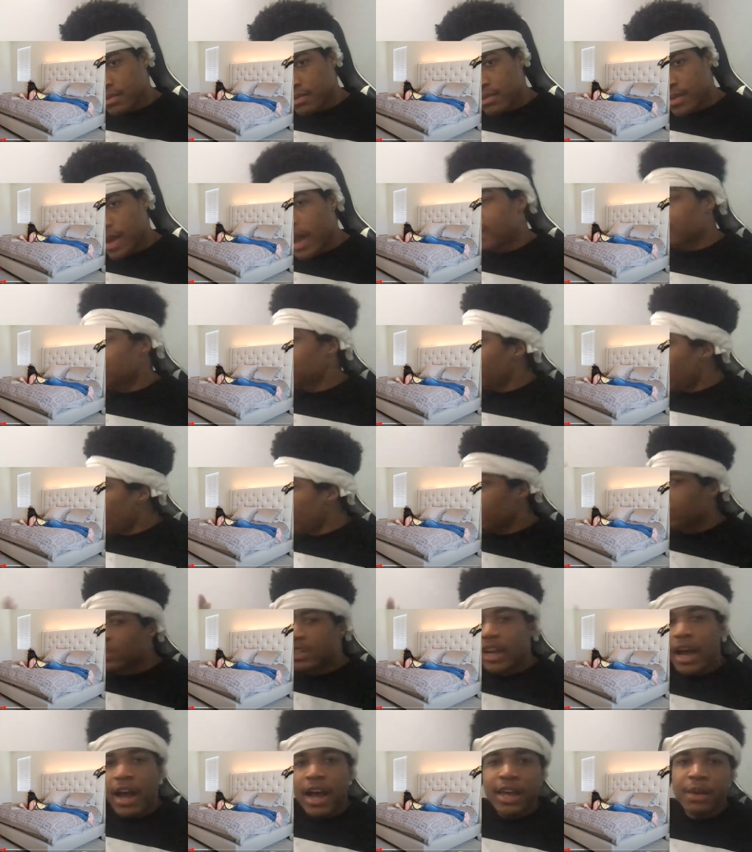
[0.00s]
I
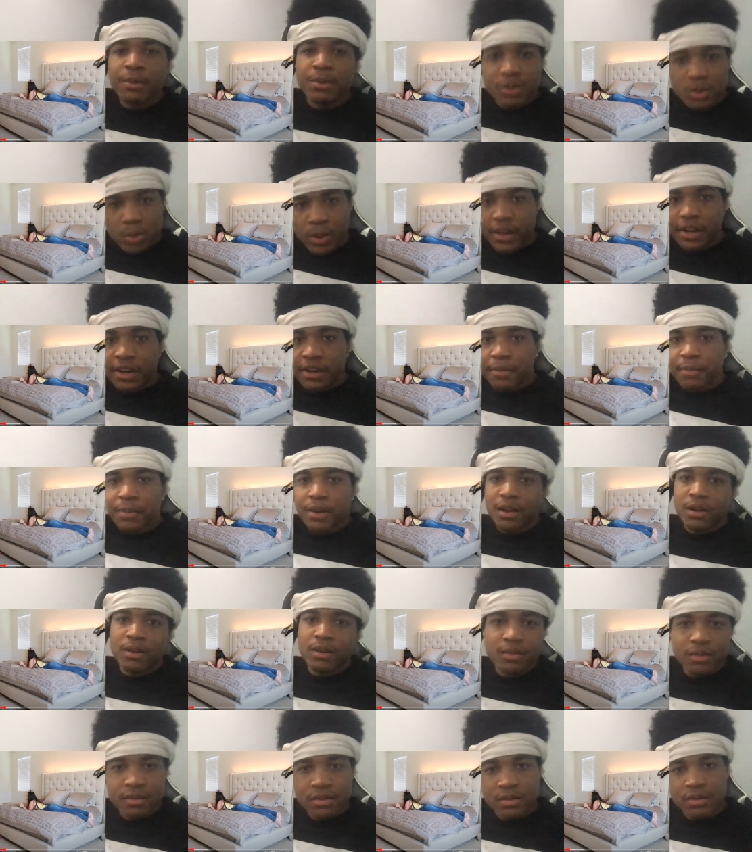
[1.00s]
told y'all he was weird,
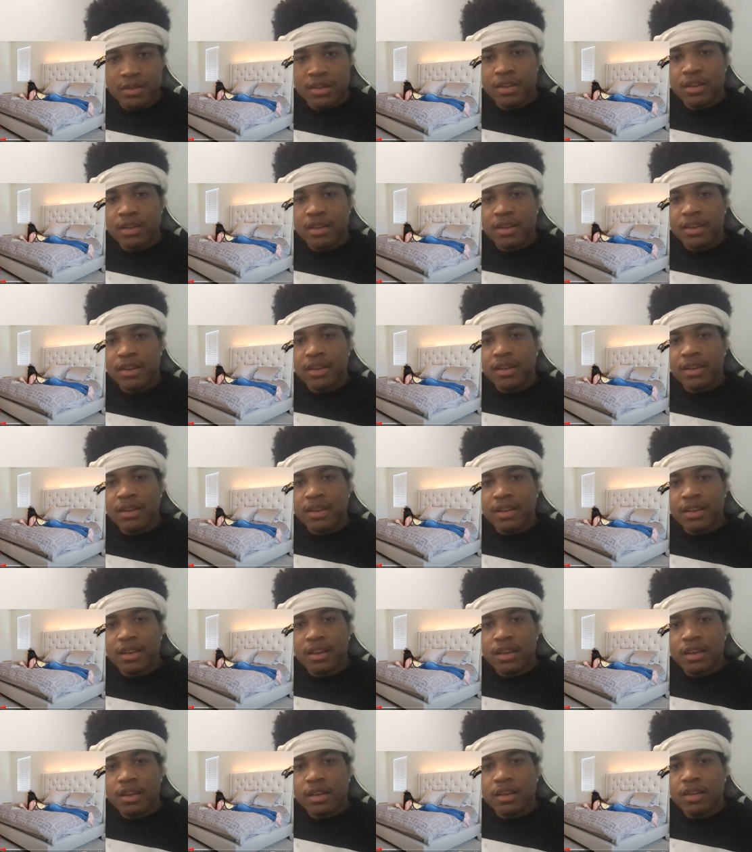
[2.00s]
bro.
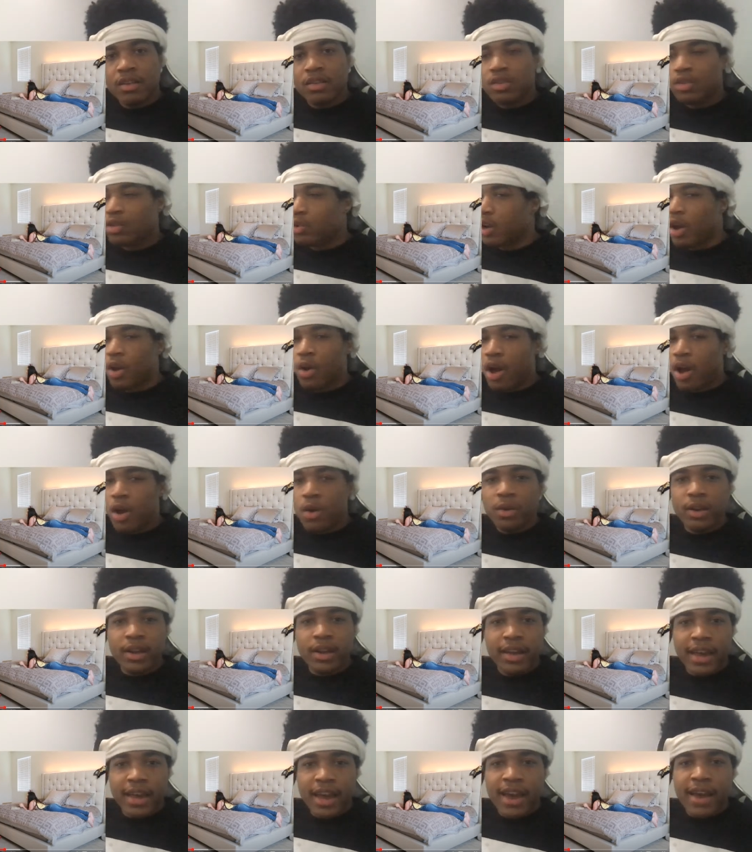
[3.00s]
You don't own
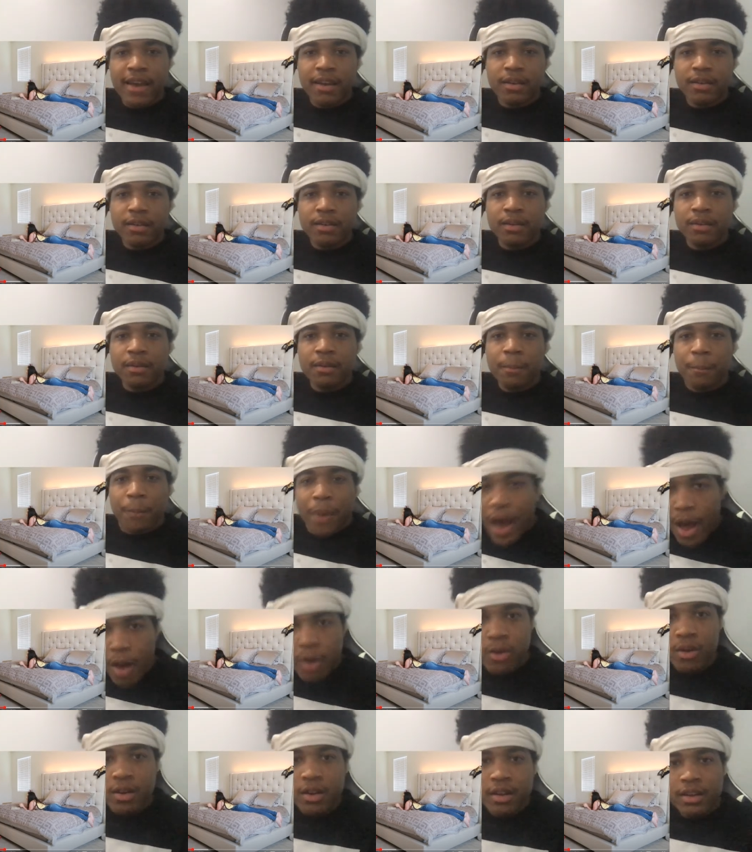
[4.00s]
a cat,
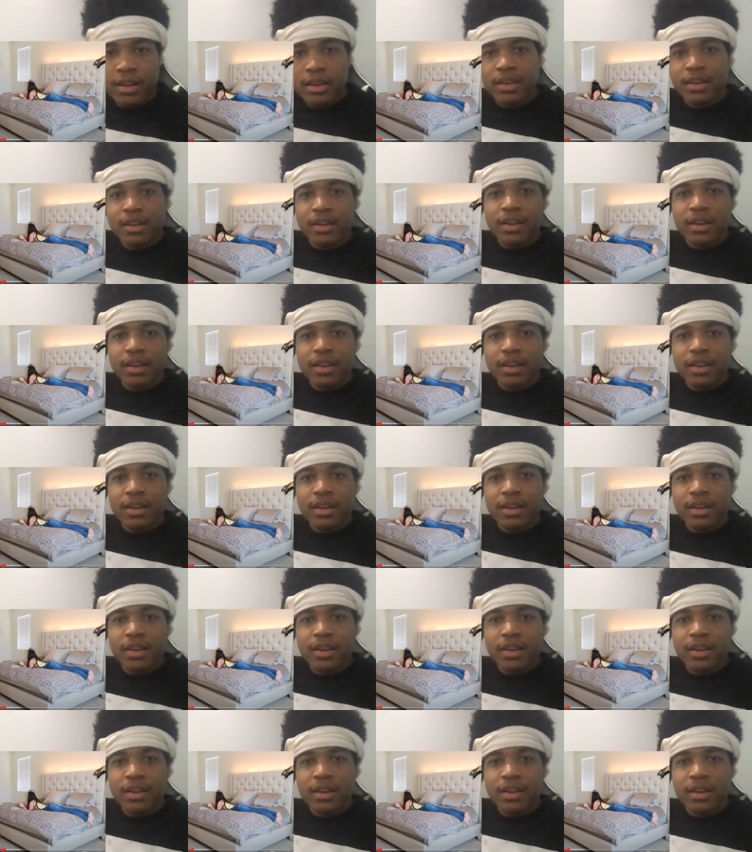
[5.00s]
bro.